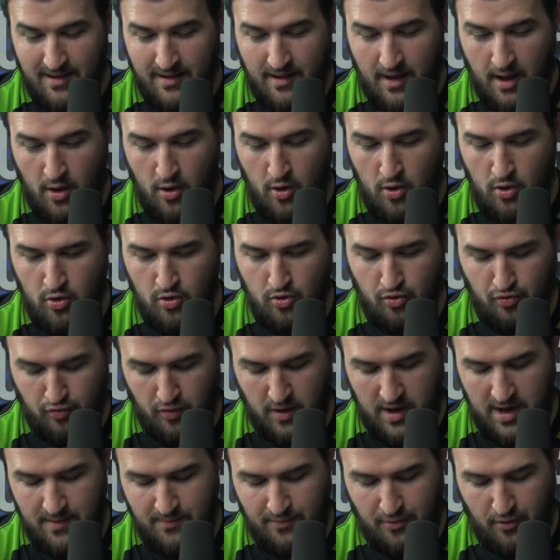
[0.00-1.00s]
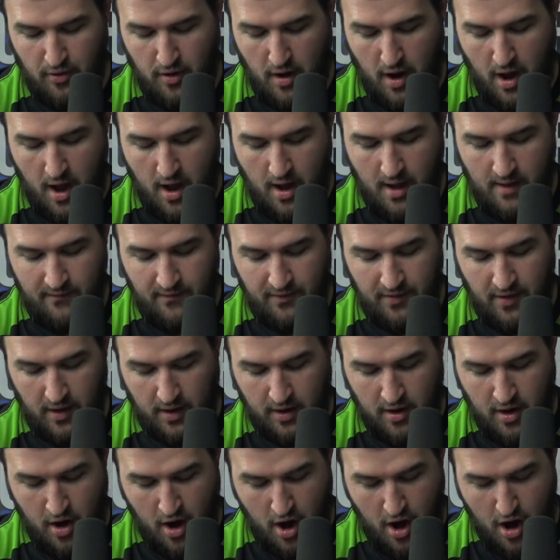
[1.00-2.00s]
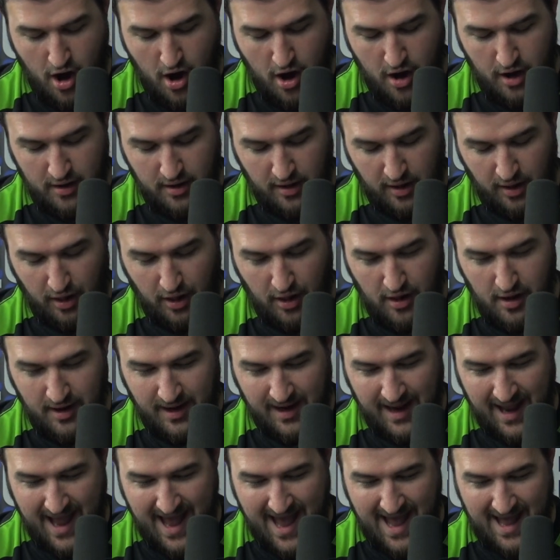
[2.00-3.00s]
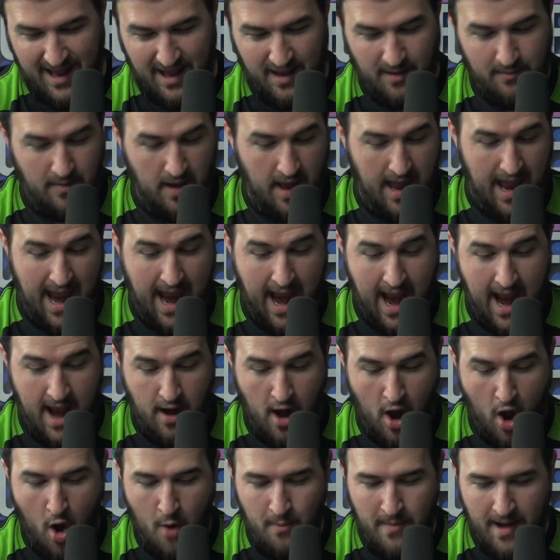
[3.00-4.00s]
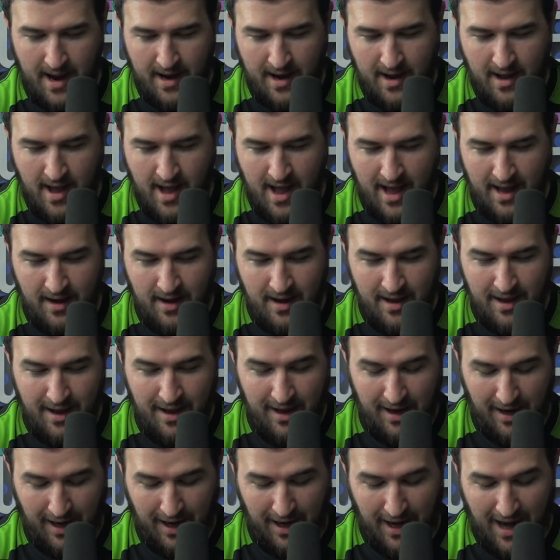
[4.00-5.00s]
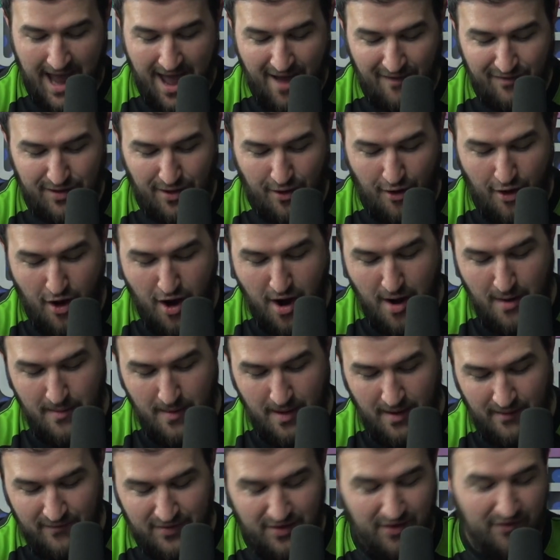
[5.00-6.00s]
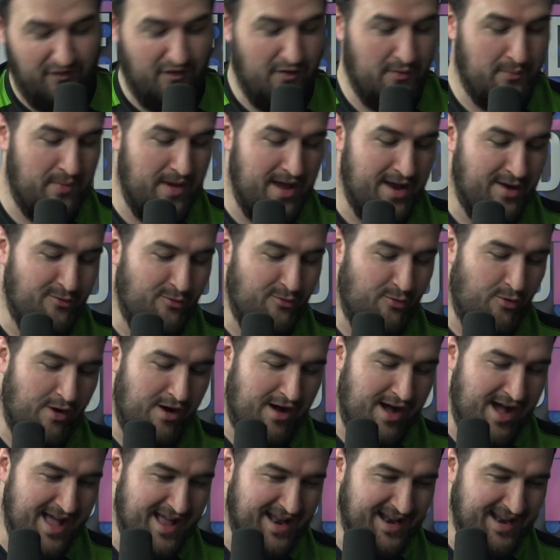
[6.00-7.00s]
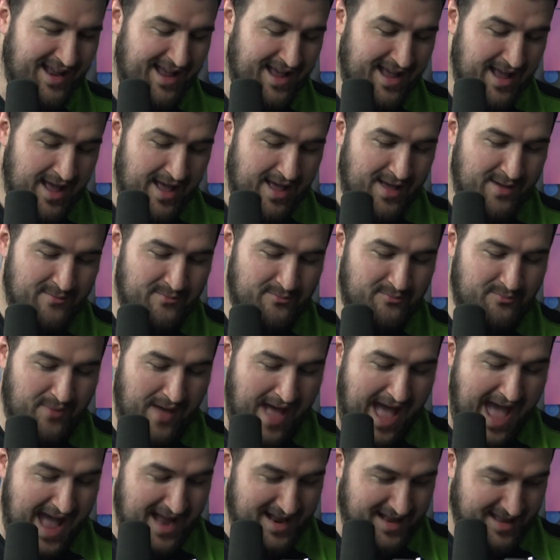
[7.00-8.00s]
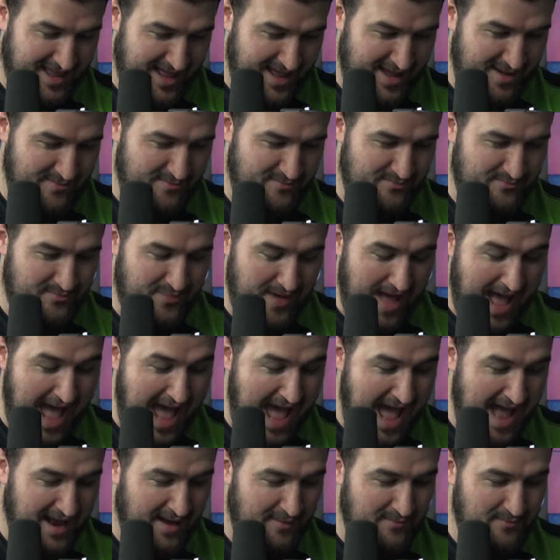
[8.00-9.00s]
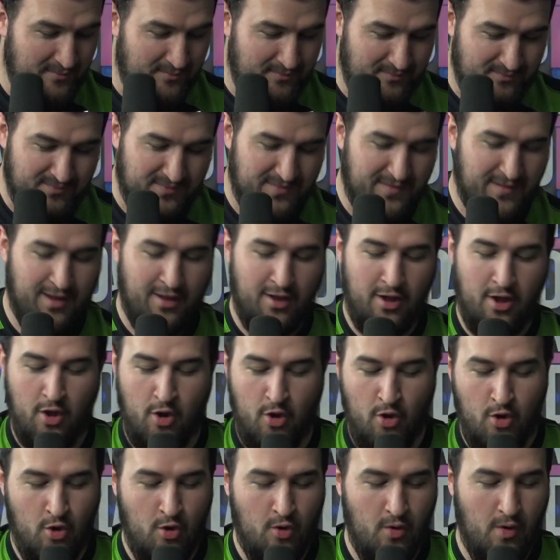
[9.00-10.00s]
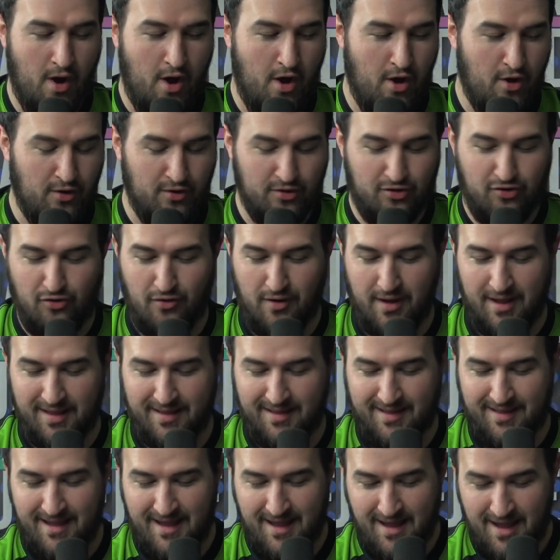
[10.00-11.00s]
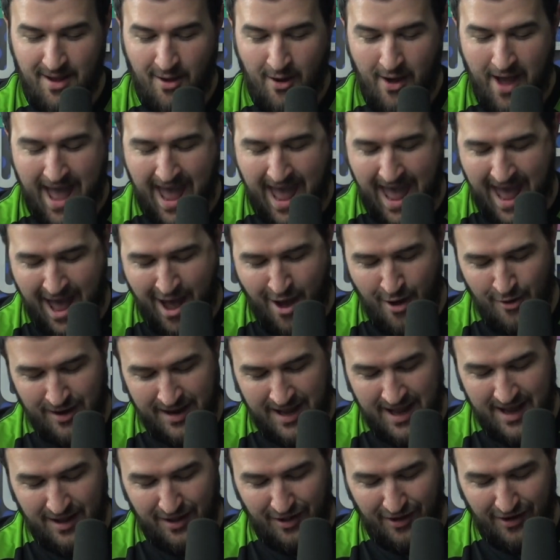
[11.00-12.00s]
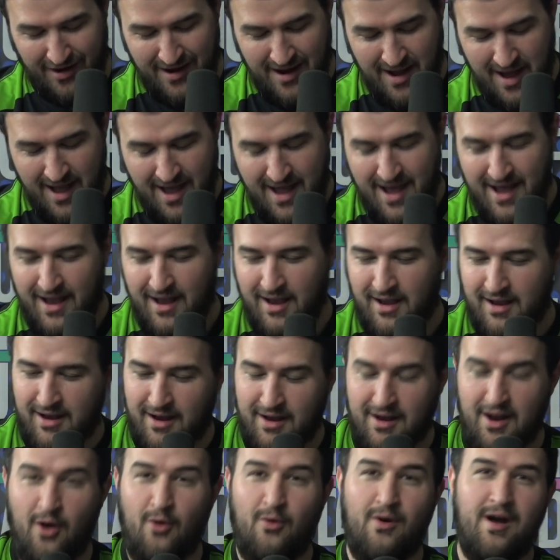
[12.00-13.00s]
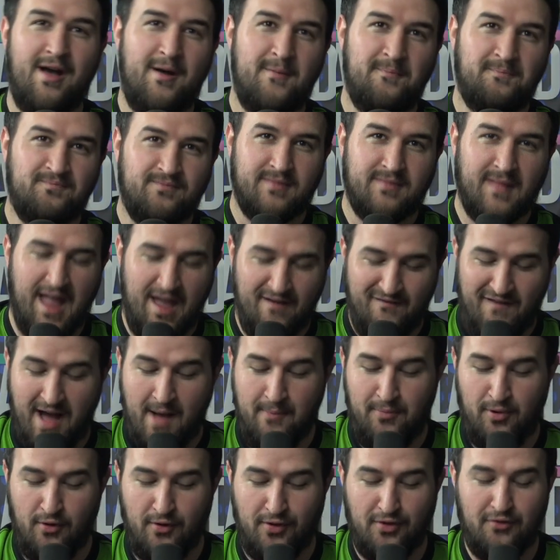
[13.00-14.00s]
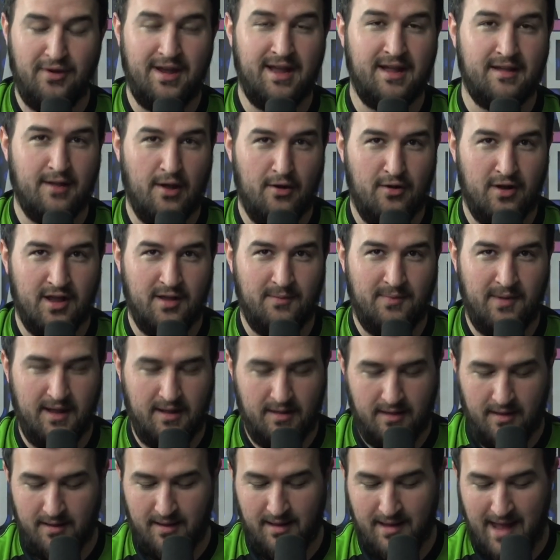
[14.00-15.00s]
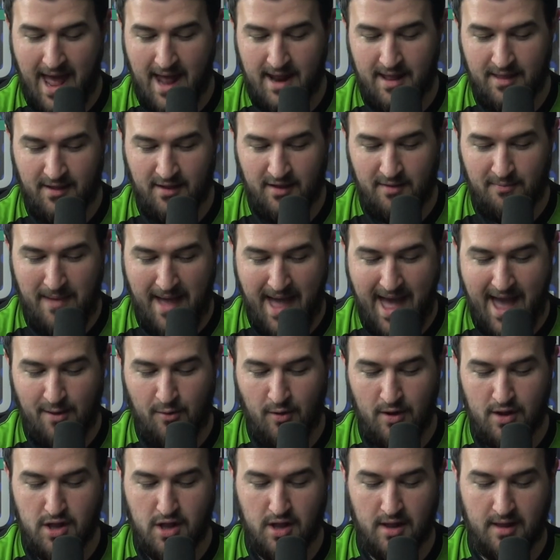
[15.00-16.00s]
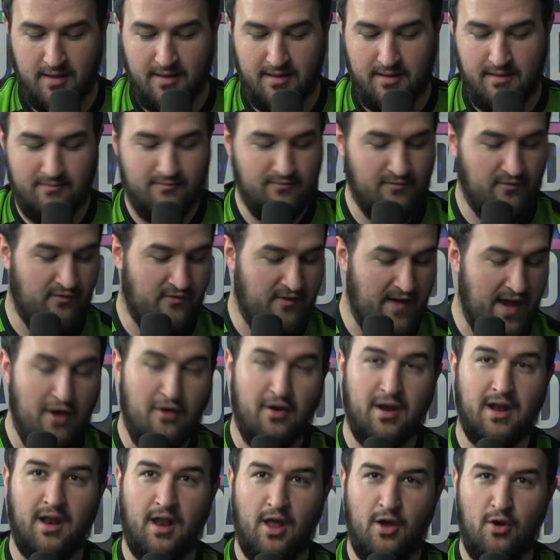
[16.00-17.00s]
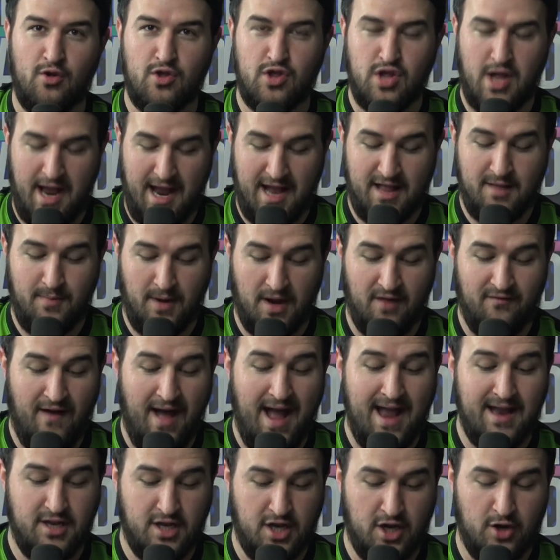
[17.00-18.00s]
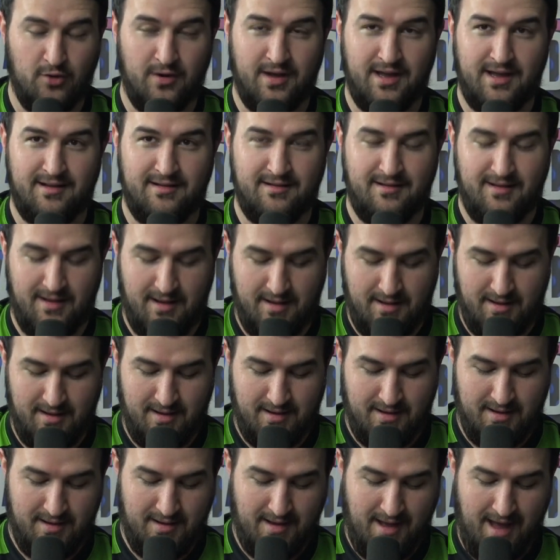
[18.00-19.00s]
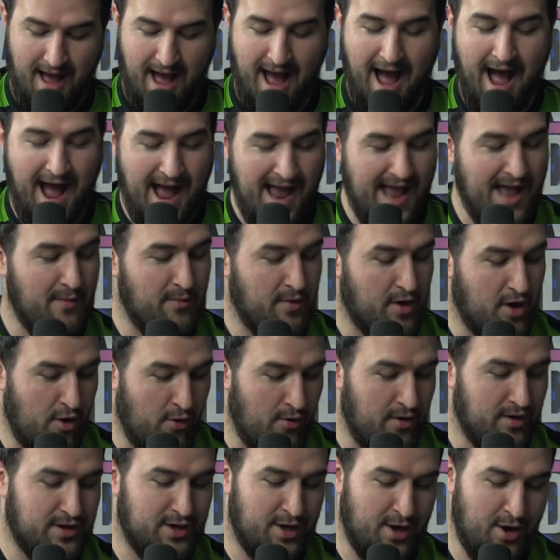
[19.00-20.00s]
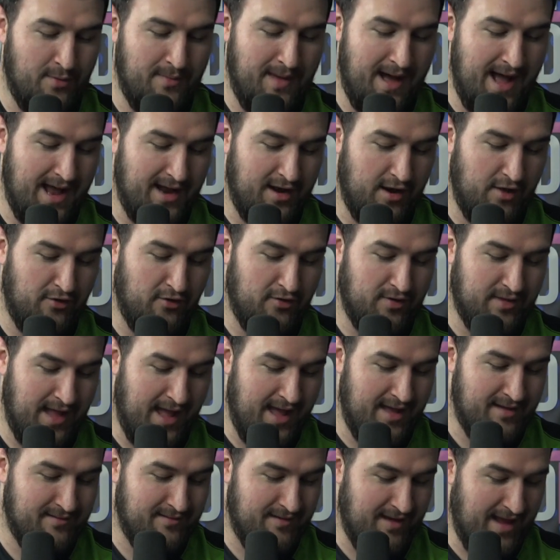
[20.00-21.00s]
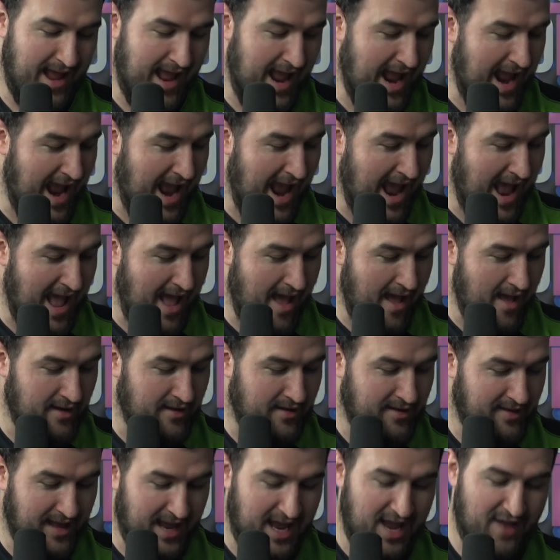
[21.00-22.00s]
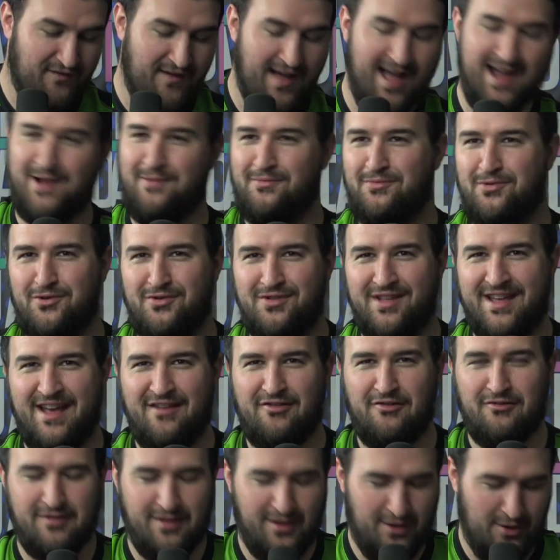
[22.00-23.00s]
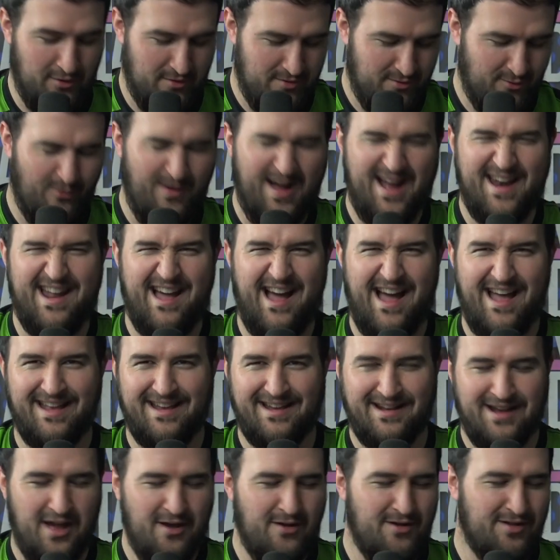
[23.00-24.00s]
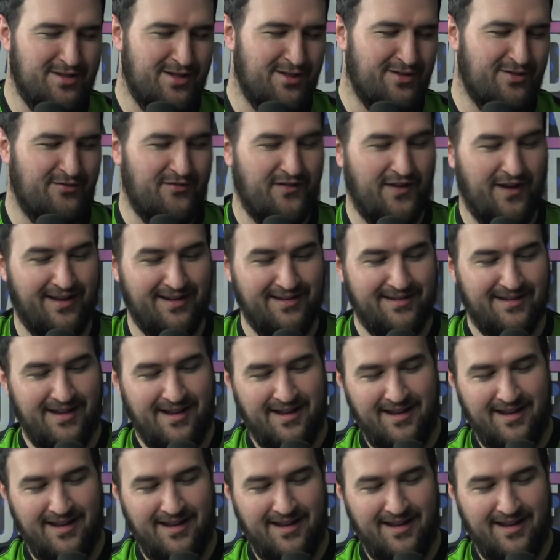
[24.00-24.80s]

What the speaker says: Oh, Reaper of the Cards, look at him. And, oh my God, left arm of the Forbidden One, back-to-back 2 Ultras. How killer. You know what? If I pull 3 Exodia pieces out of this pack, which is very low chance, but if I do it, I am going to go buy another set and see if I can pull the other 2. Why not? It's just fun.